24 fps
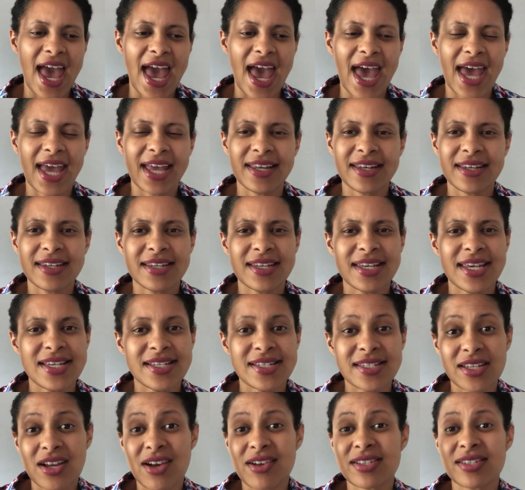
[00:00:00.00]
And he
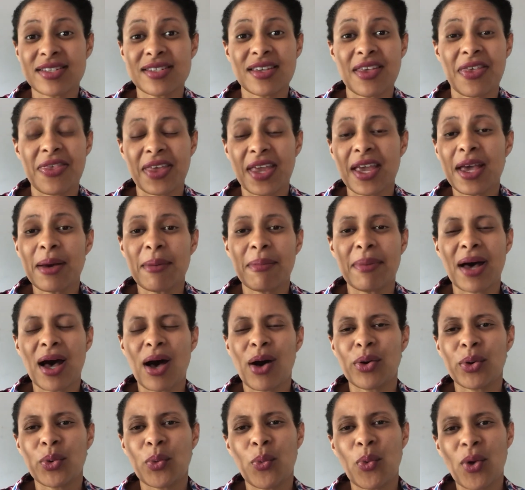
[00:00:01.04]
starts to think
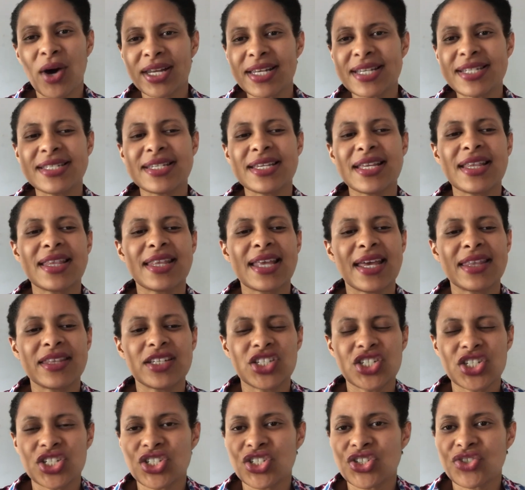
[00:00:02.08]
about what is it that the
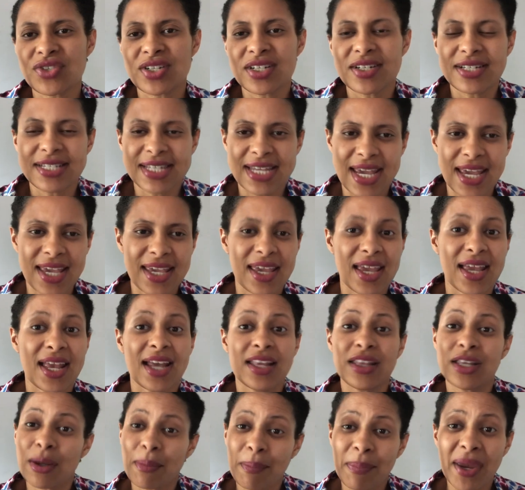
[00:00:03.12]
children are taking
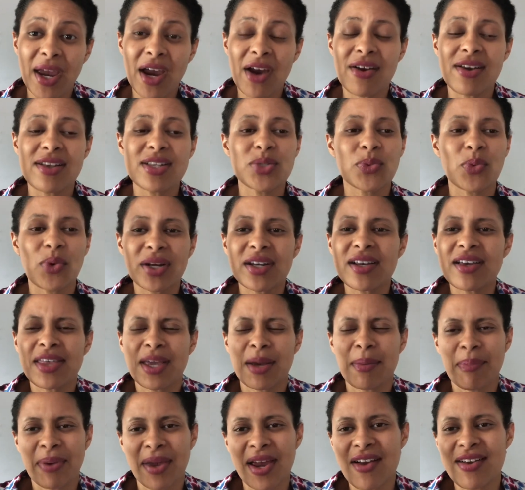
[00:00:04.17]
and their parents, what are
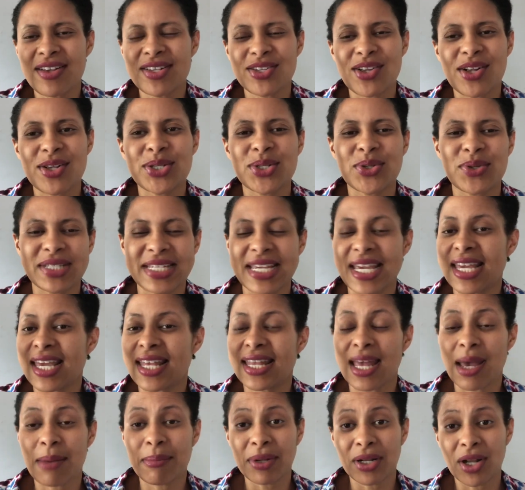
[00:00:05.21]
their parents also
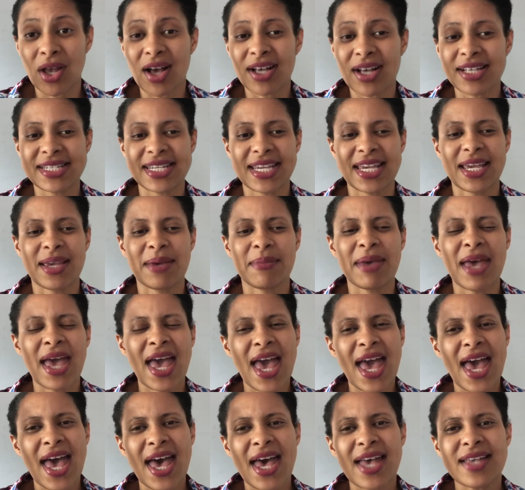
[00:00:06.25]
taking that belong to him?
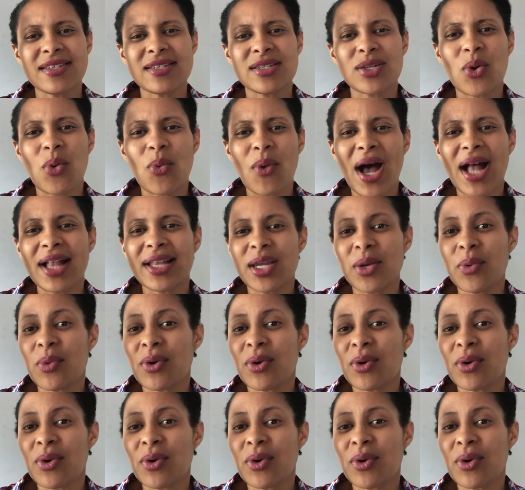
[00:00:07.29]
And so while he